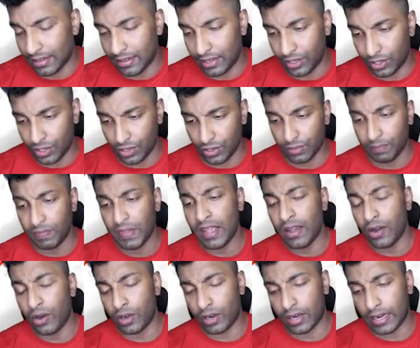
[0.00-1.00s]

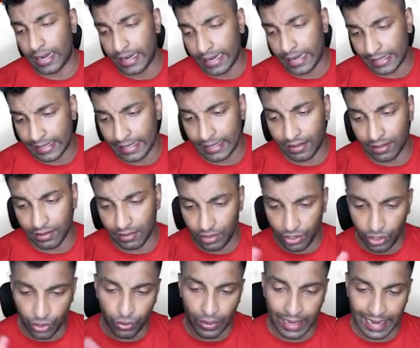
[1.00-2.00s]
or conducting
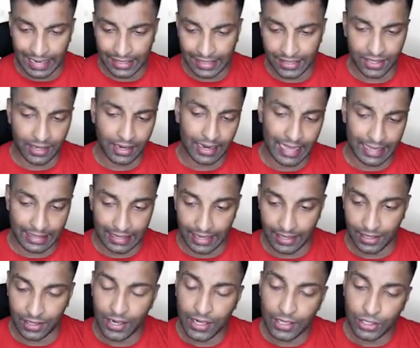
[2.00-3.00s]
new election like
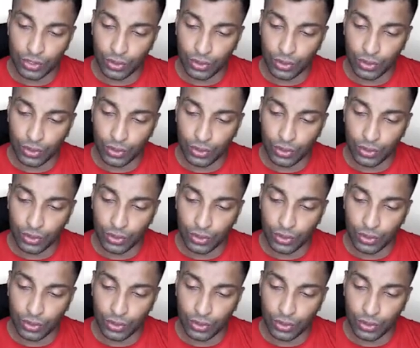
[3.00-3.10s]
that.